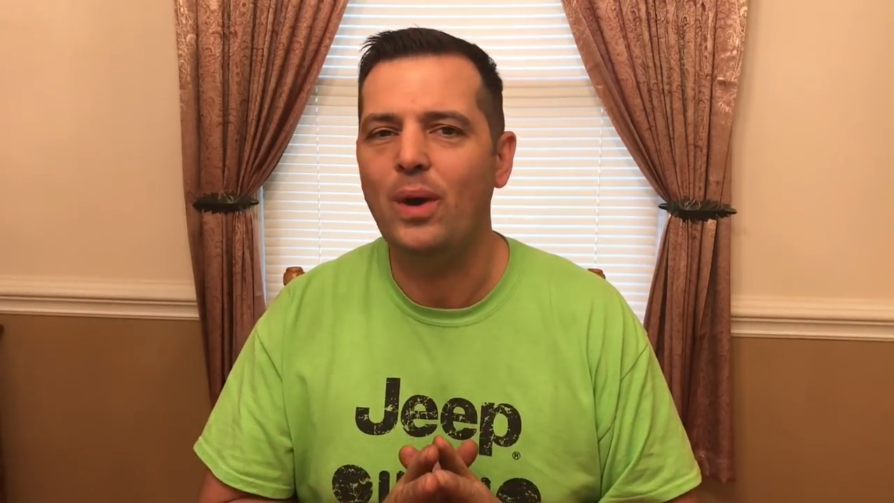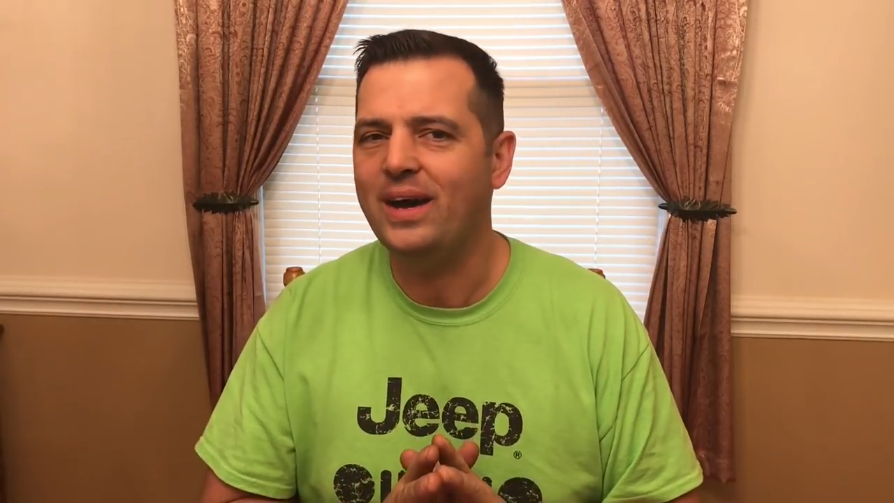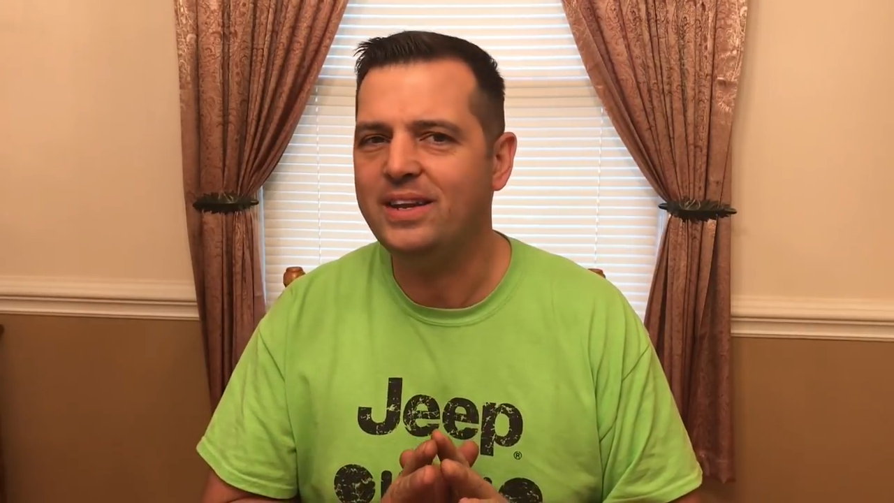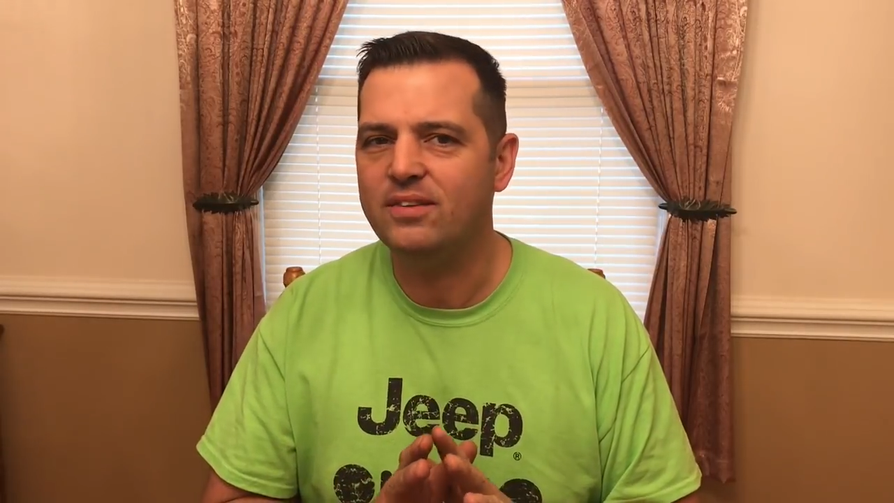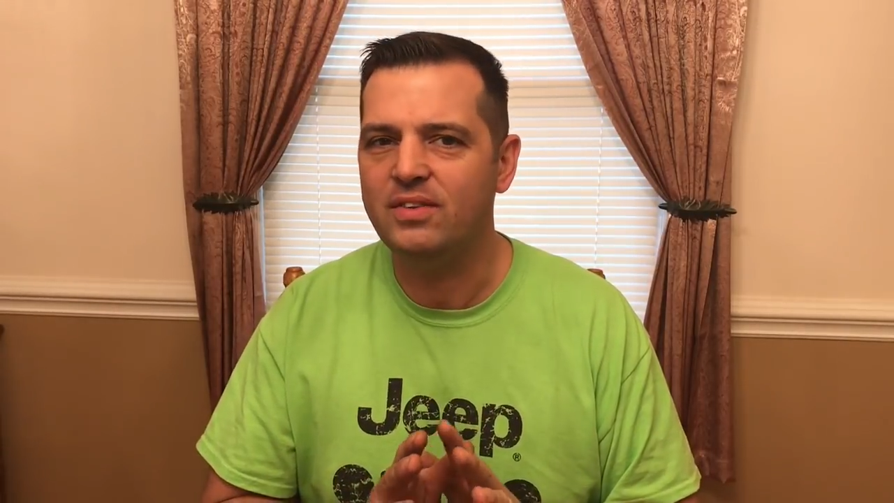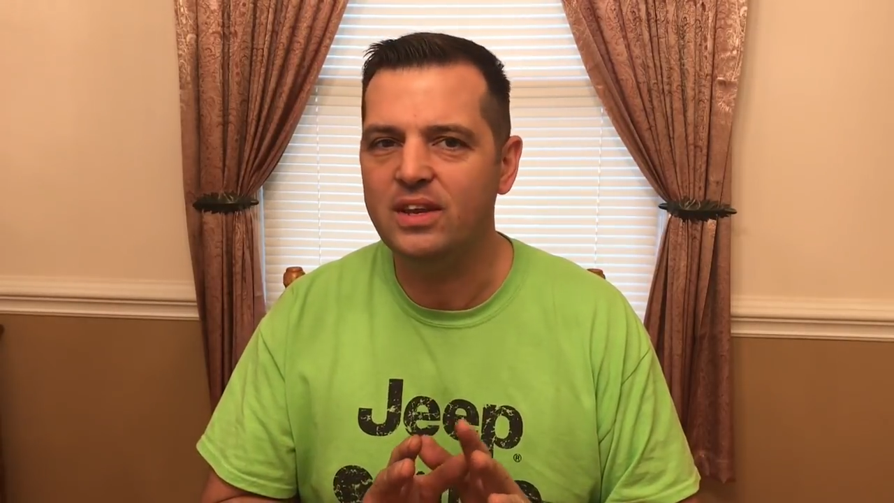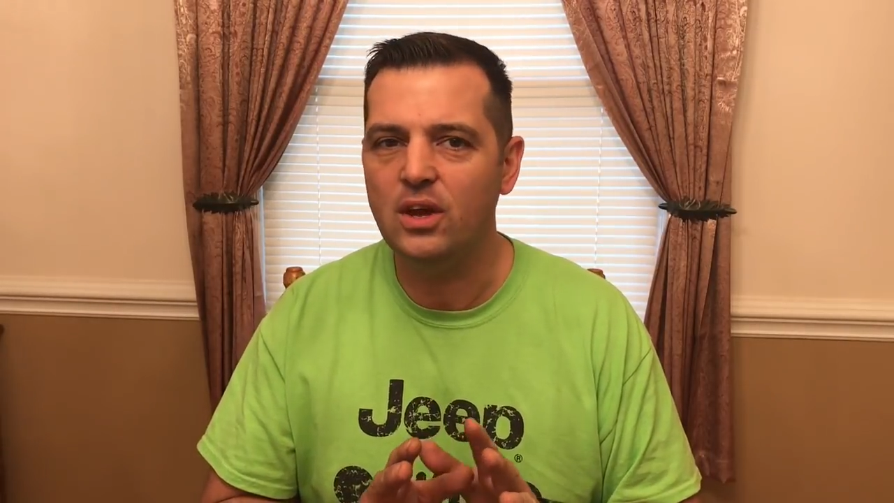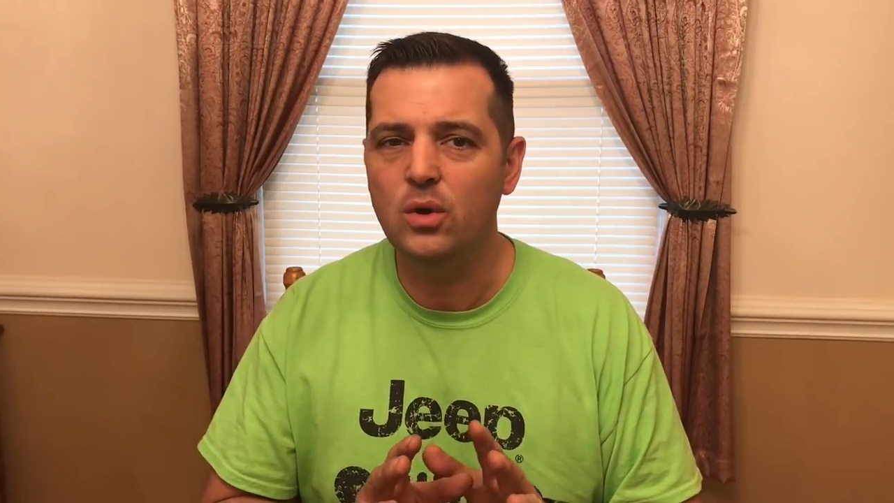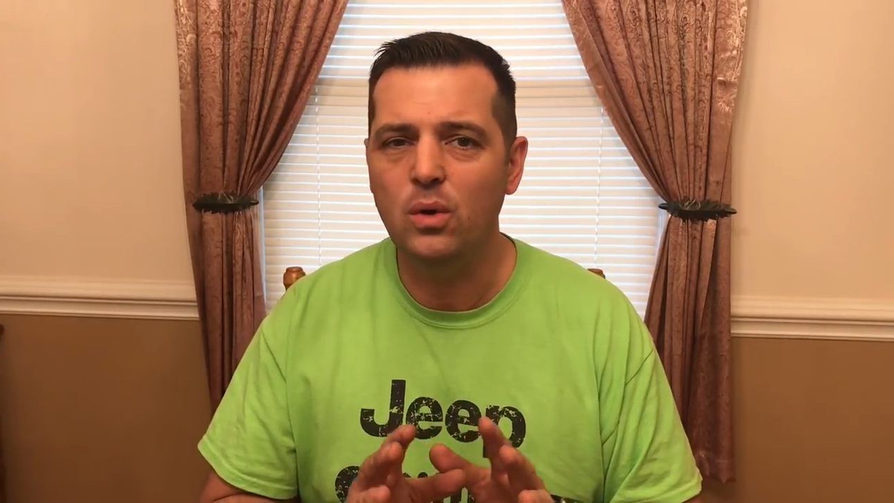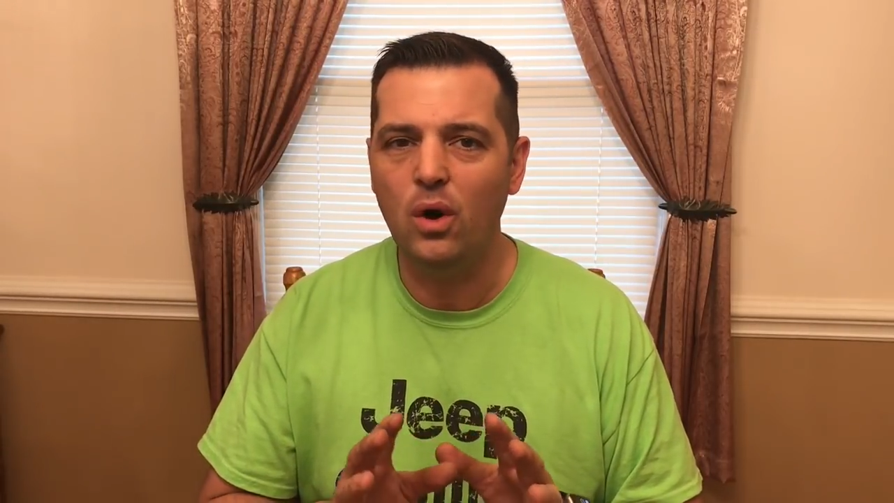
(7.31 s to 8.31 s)
I did a
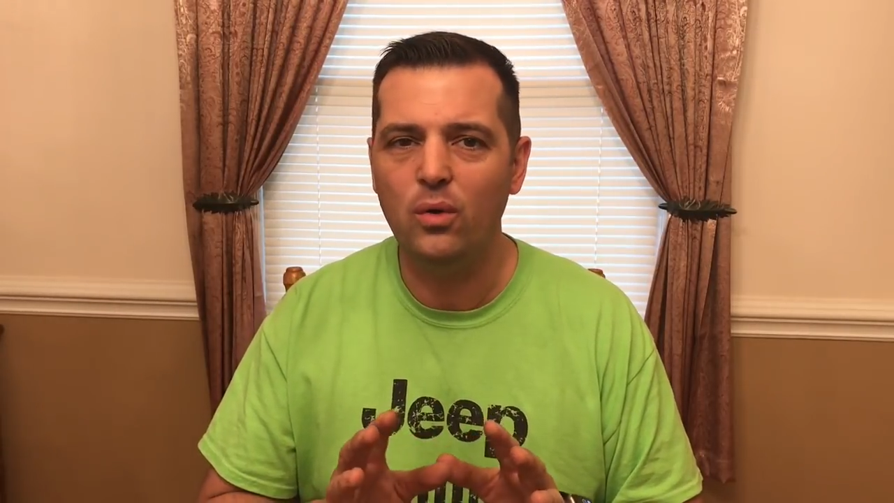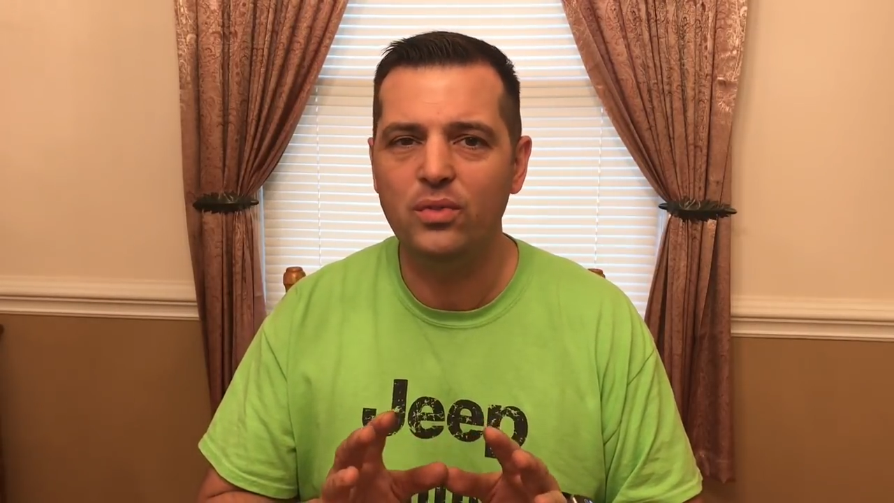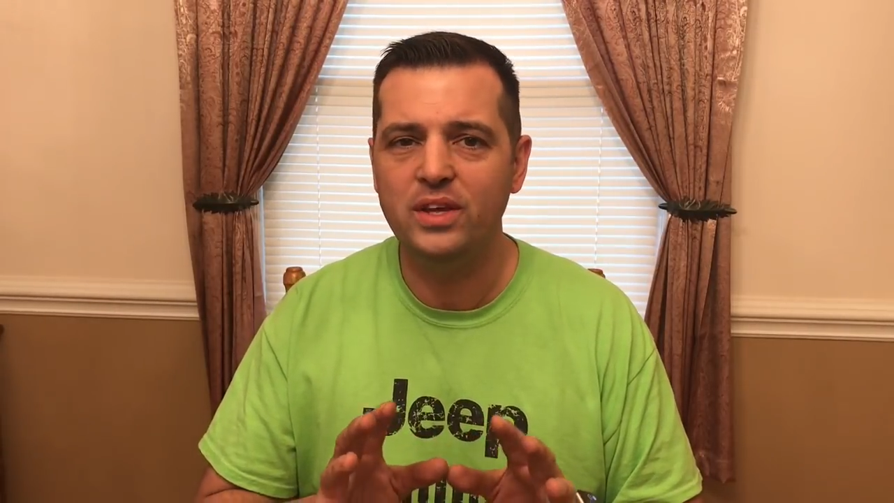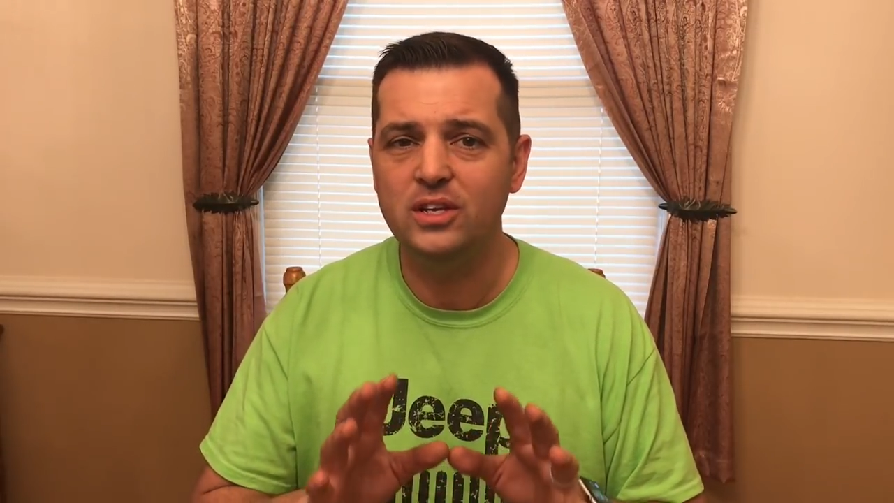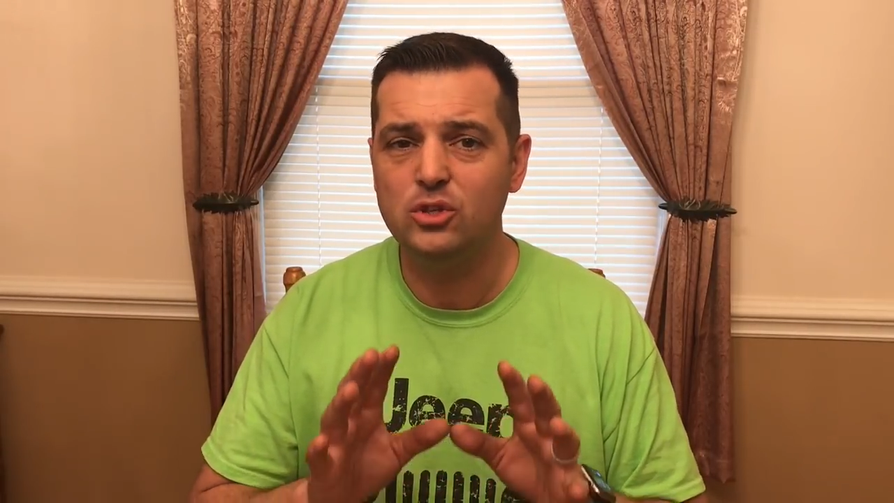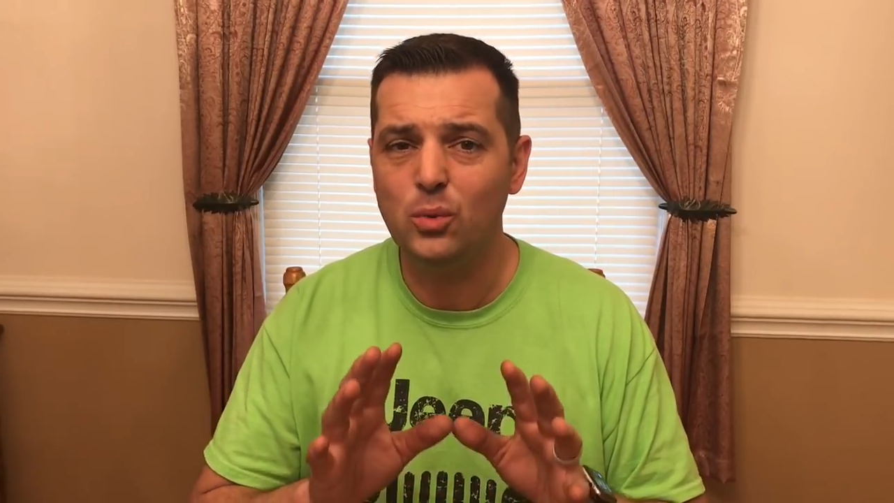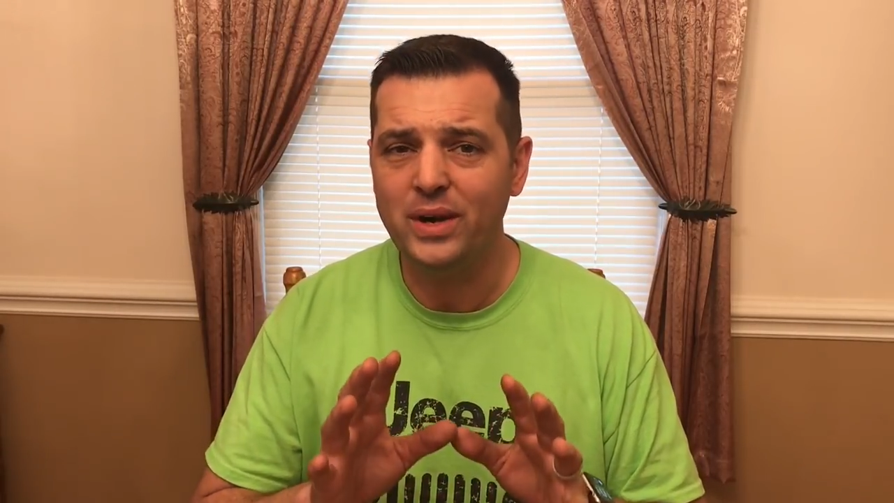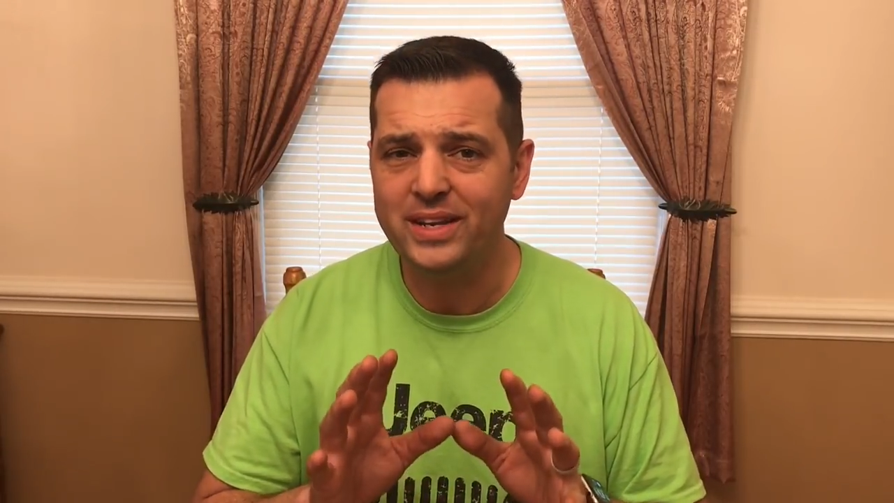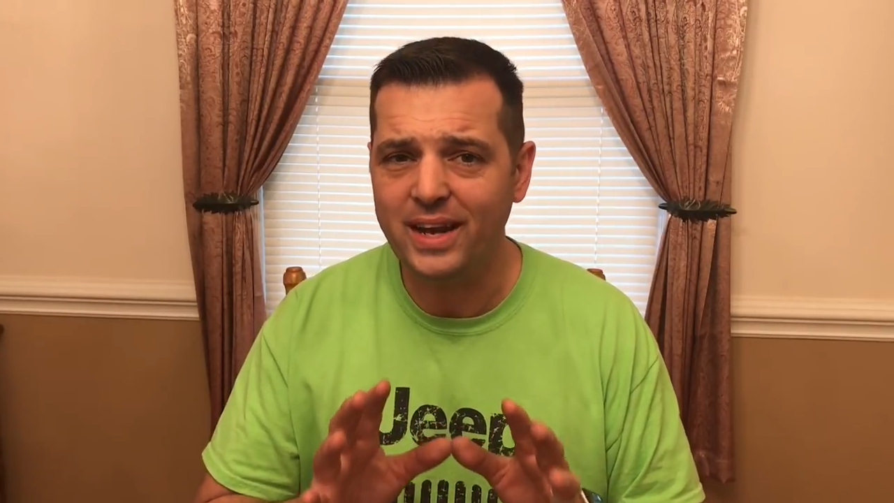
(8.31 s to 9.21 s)
video on the twenty